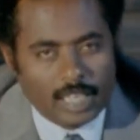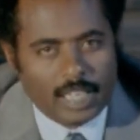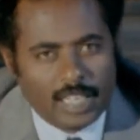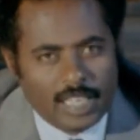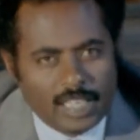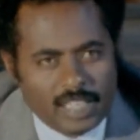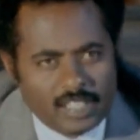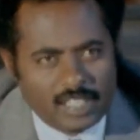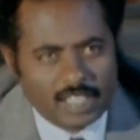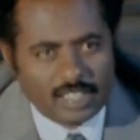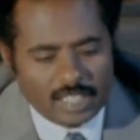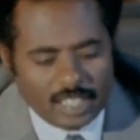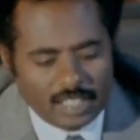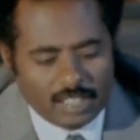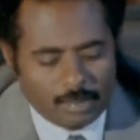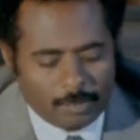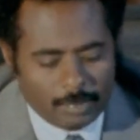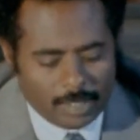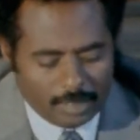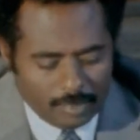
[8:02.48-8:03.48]
Ladies and
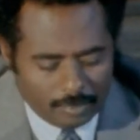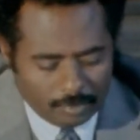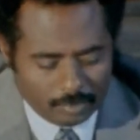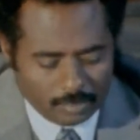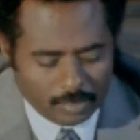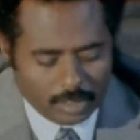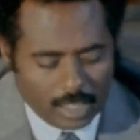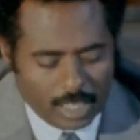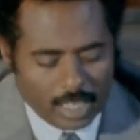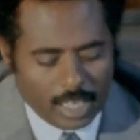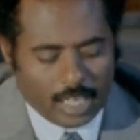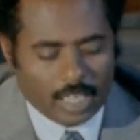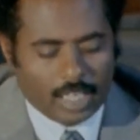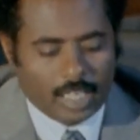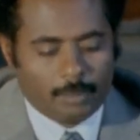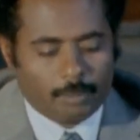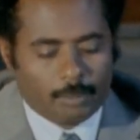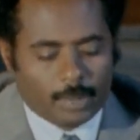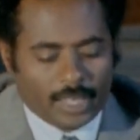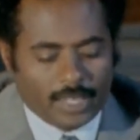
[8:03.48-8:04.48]
gentlemen,
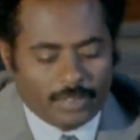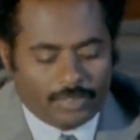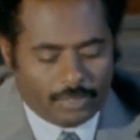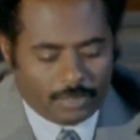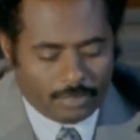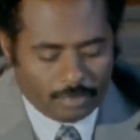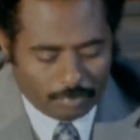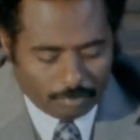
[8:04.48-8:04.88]
in brief,